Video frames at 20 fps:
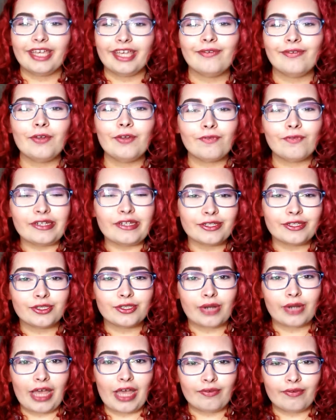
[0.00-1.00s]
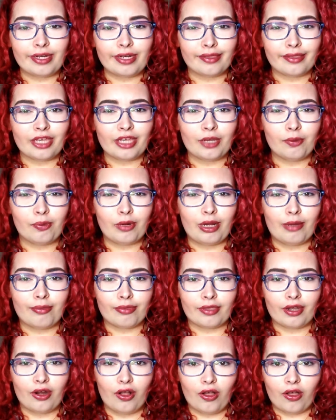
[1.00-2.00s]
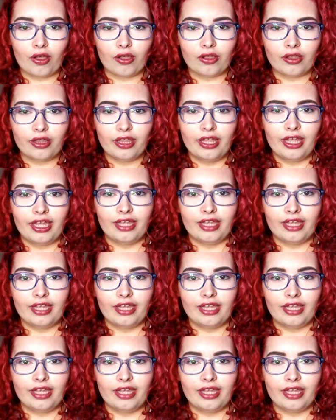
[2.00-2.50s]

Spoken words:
Even if you just don't have any scalp problems at all,